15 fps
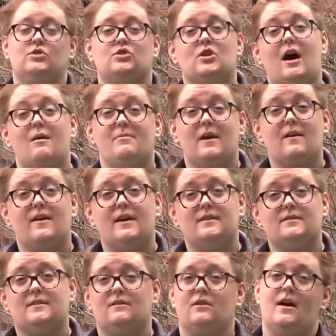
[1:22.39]

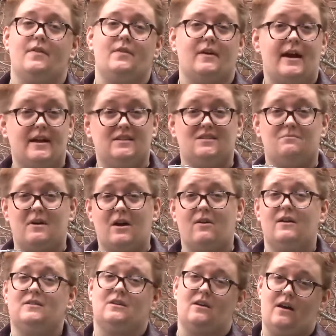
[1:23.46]
Strawberries or other kinds of
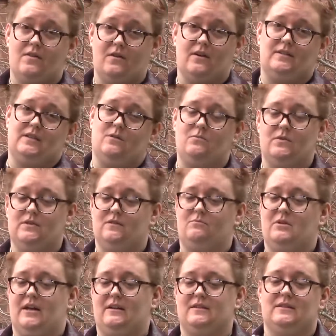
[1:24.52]
berries are other examples of
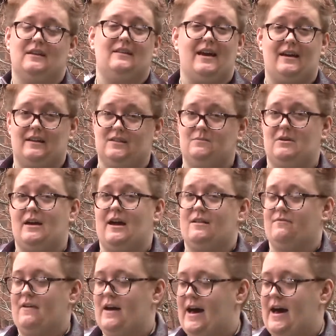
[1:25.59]
plants that like it to be kind of